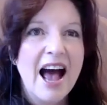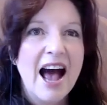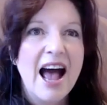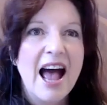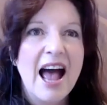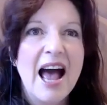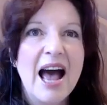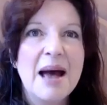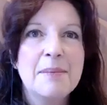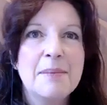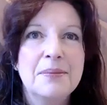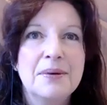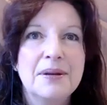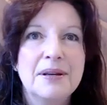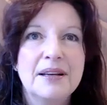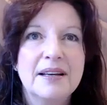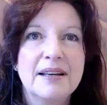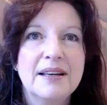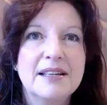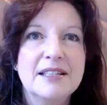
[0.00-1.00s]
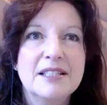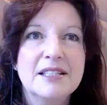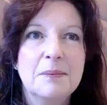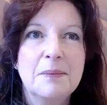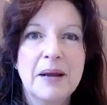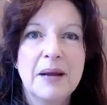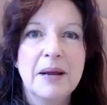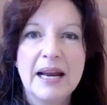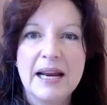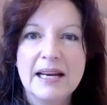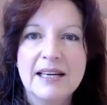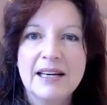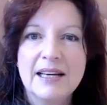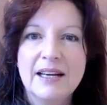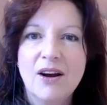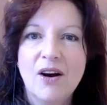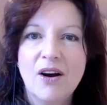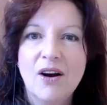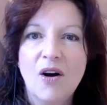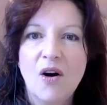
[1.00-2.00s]
happen
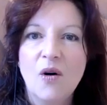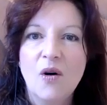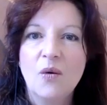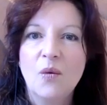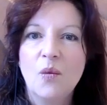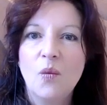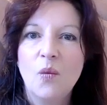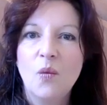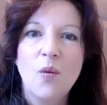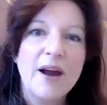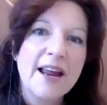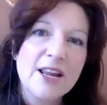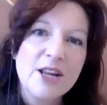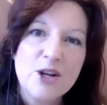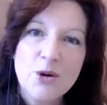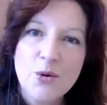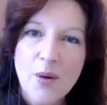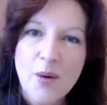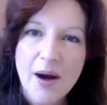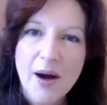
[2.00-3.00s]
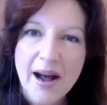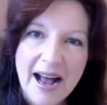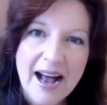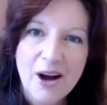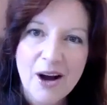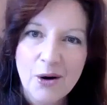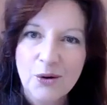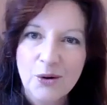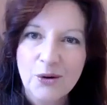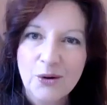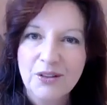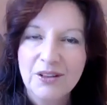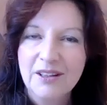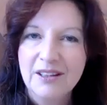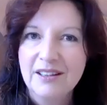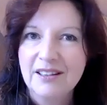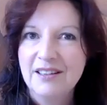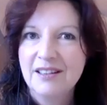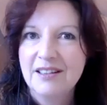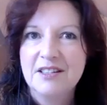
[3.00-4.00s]
depending on where you are on
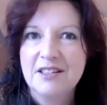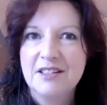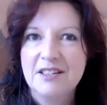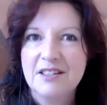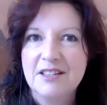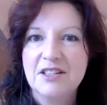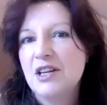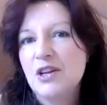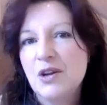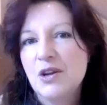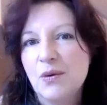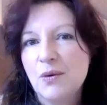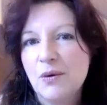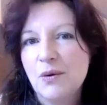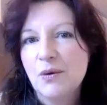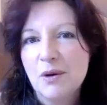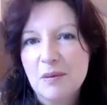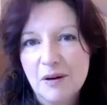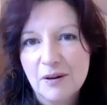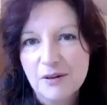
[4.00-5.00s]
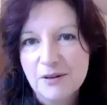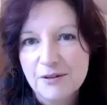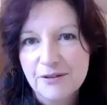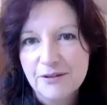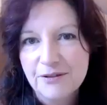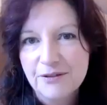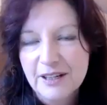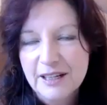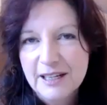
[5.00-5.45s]
the continuum of